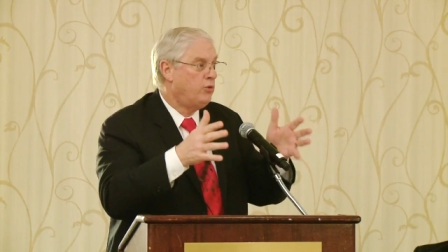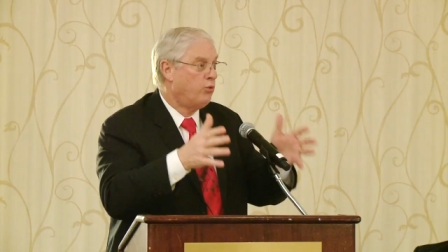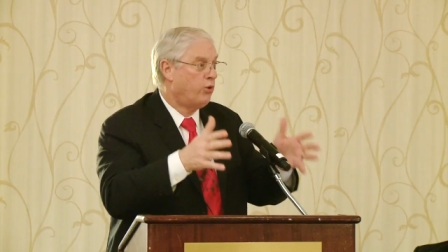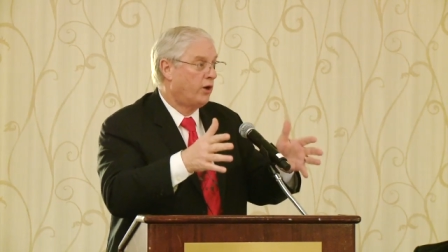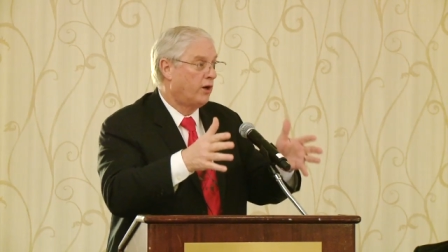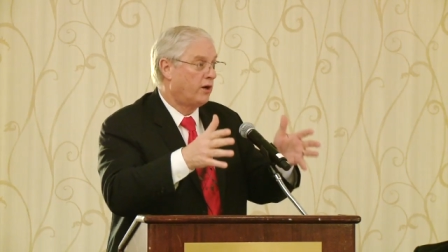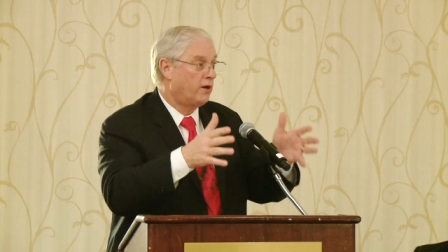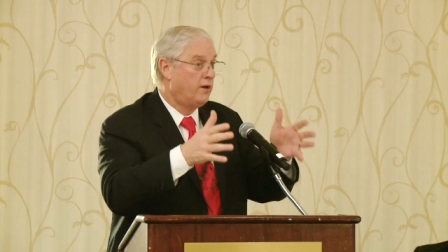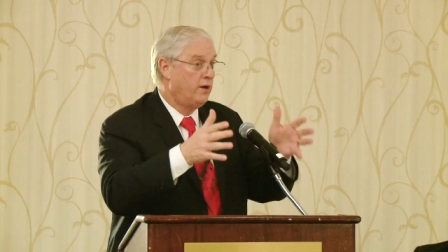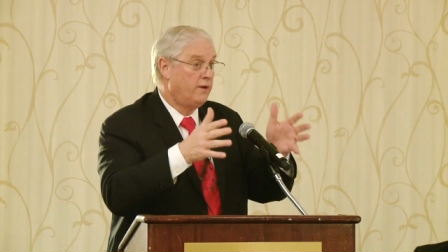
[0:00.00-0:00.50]

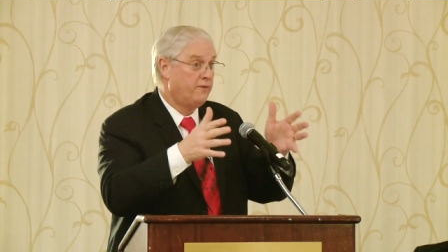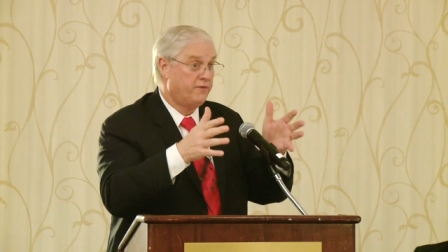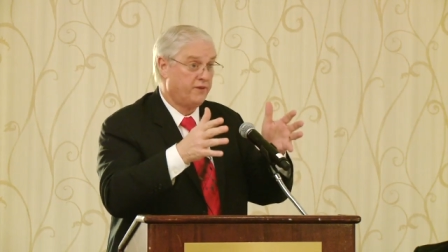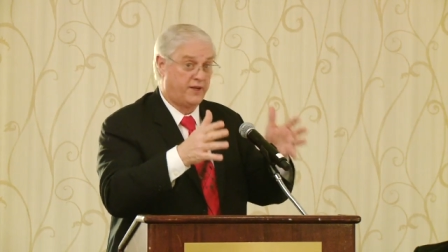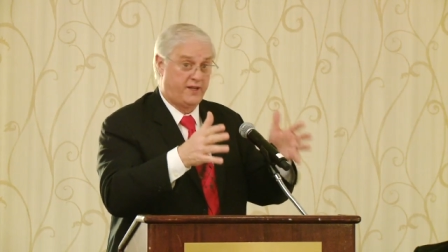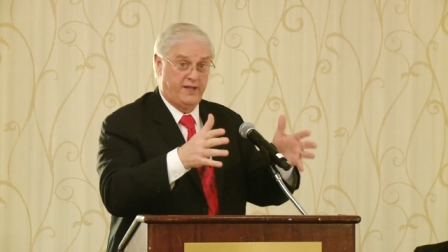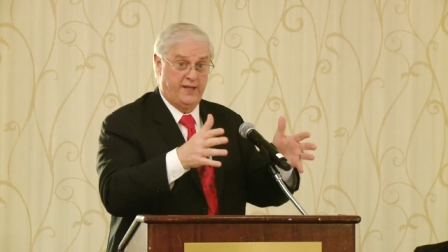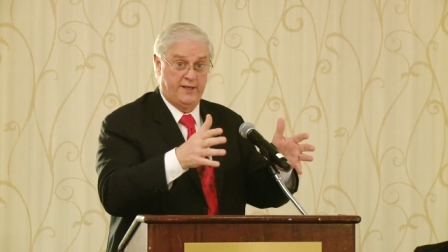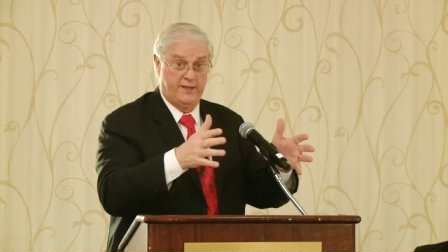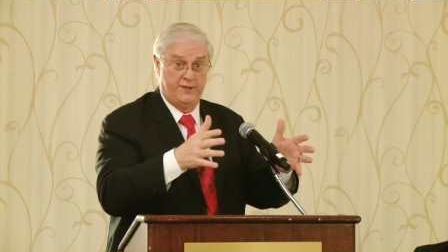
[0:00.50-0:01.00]
work for
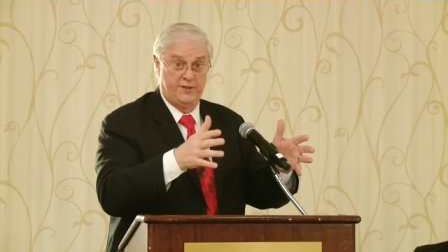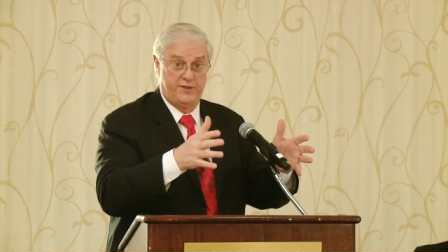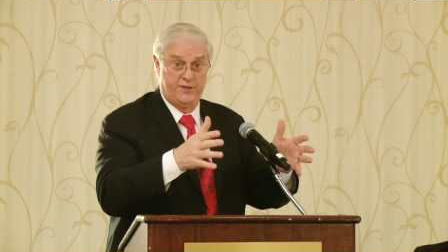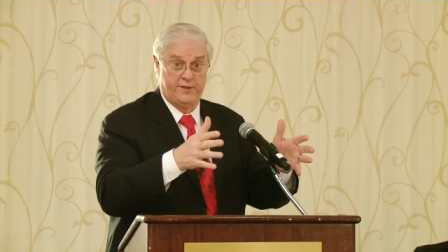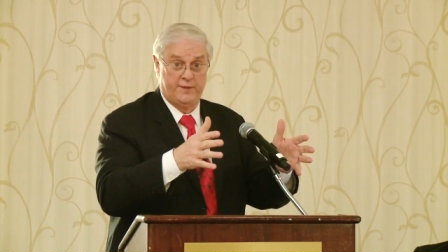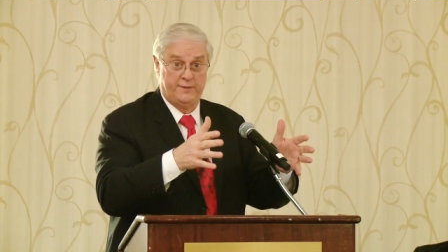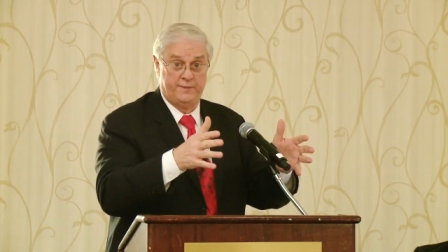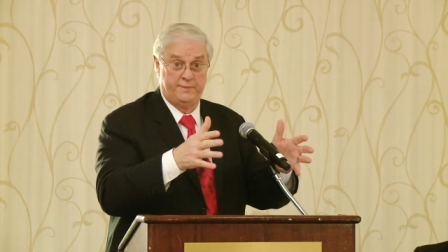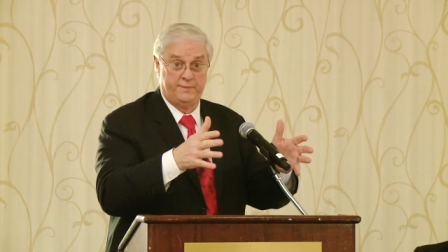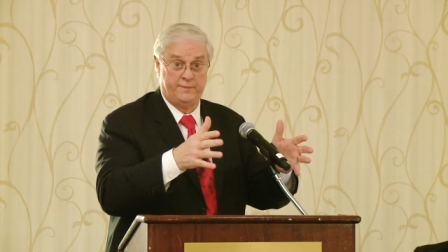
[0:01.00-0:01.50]
kids.
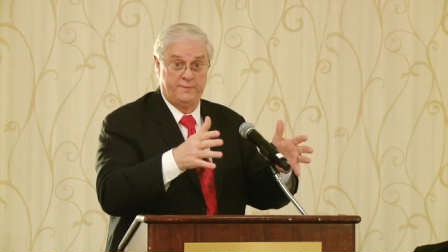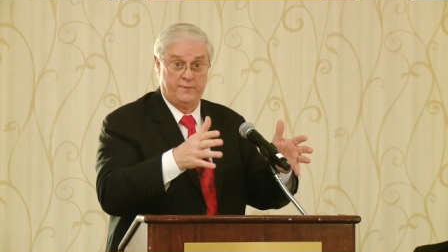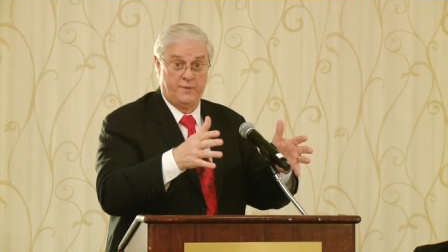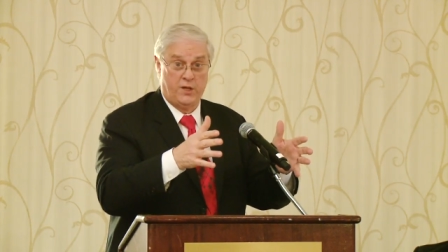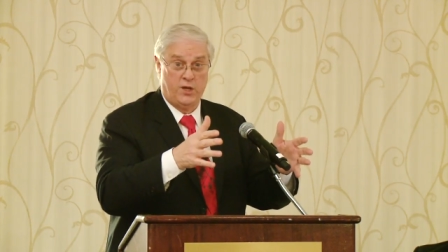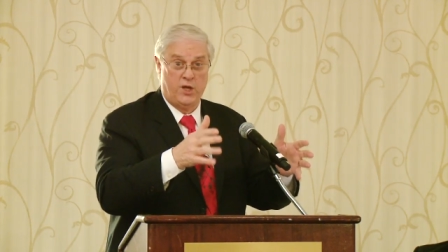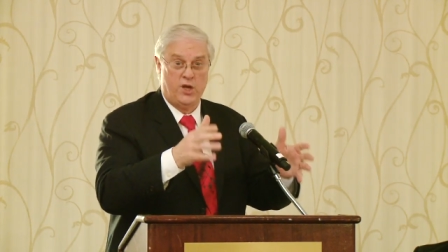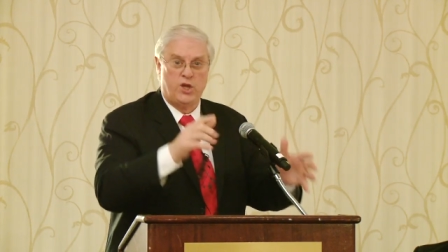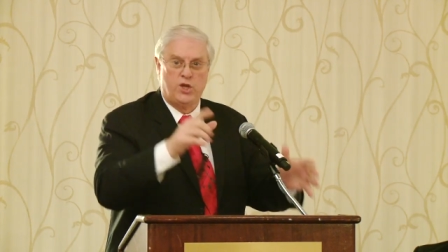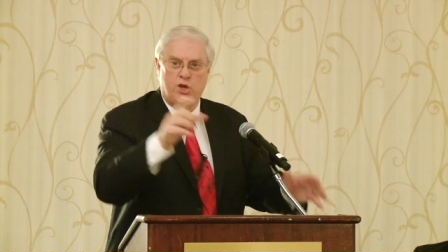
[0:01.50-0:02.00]

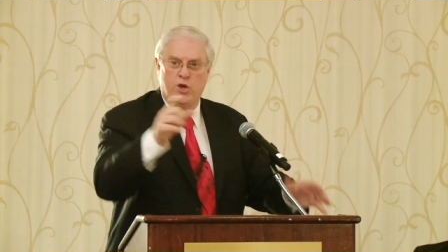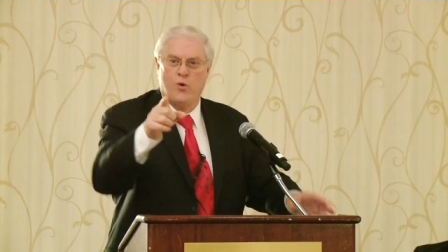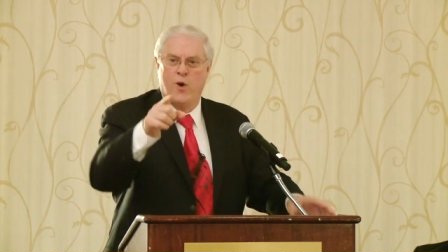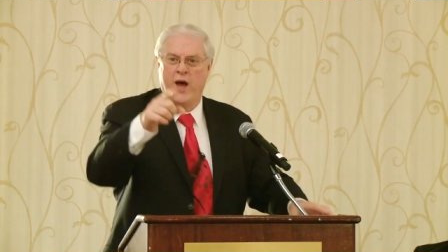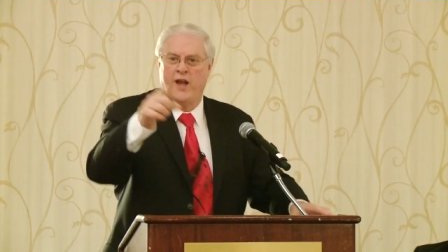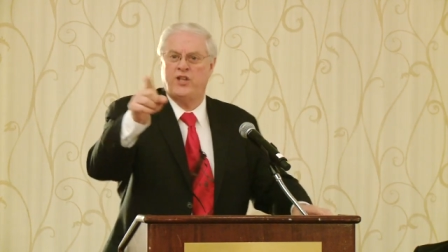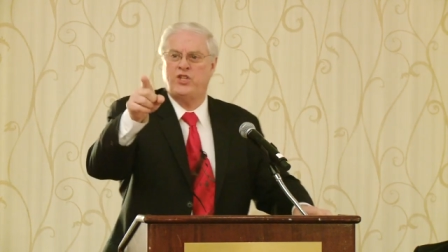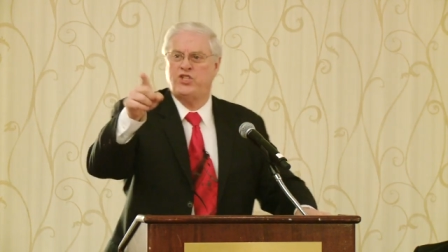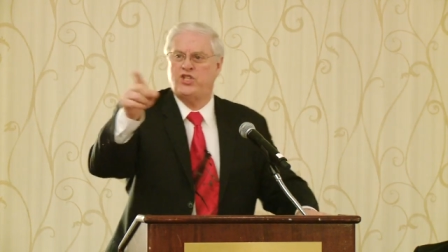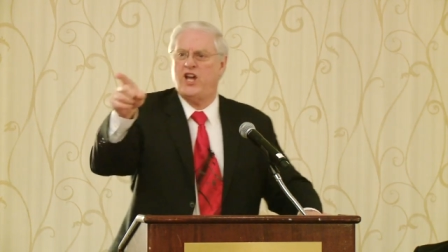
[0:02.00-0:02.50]
You
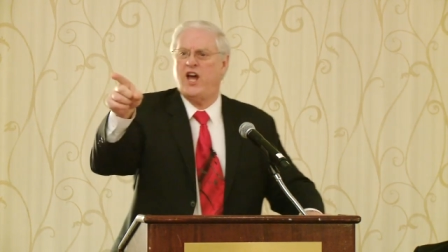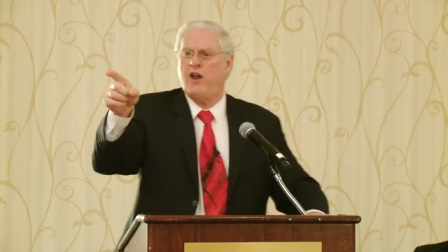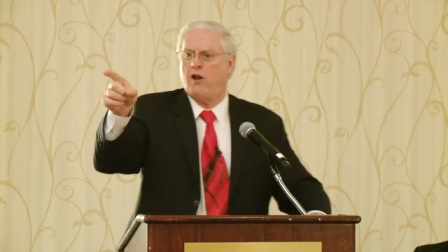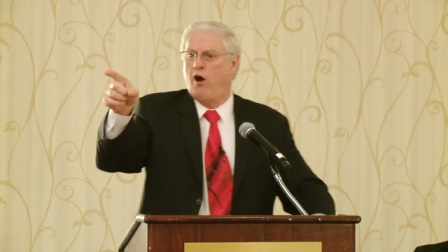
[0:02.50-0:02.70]
want to shut